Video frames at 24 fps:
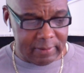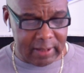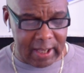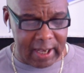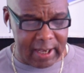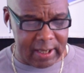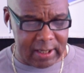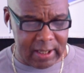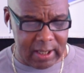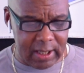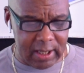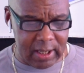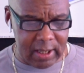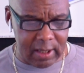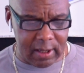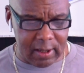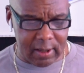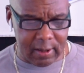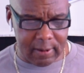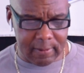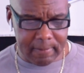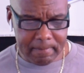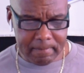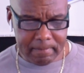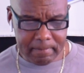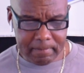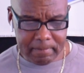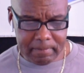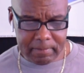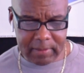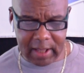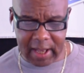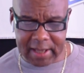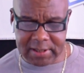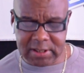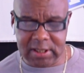not here,
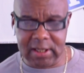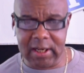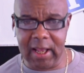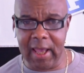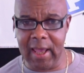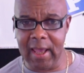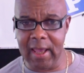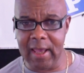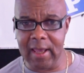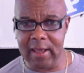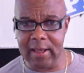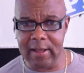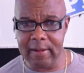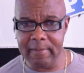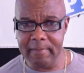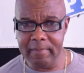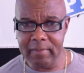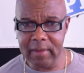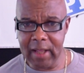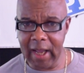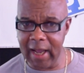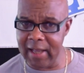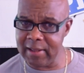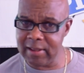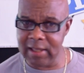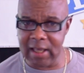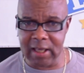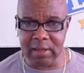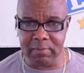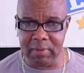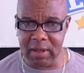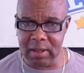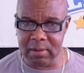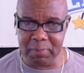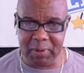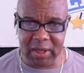not today. I think
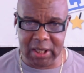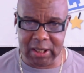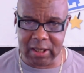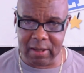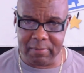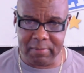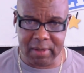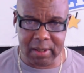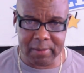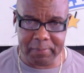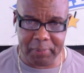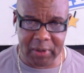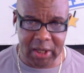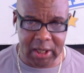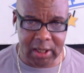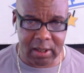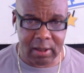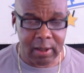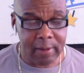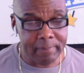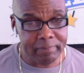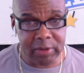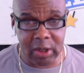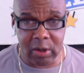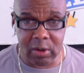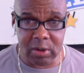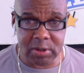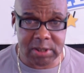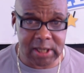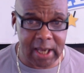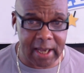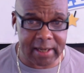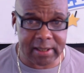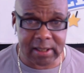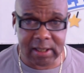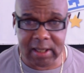McPeak and McPeak knows
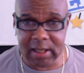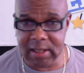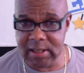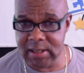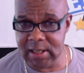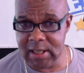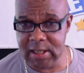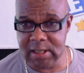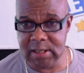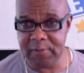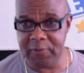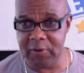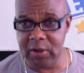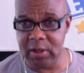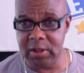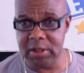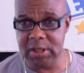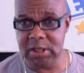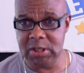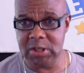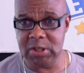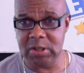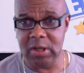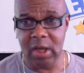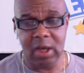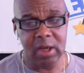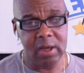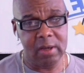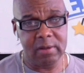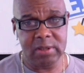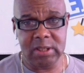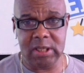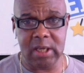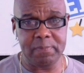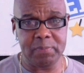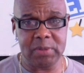how to get these fillies
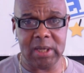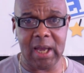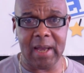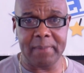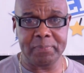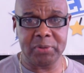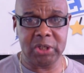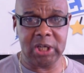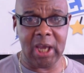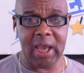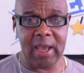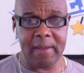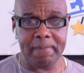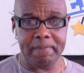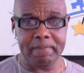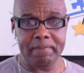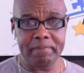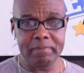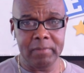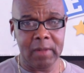tip-top shape.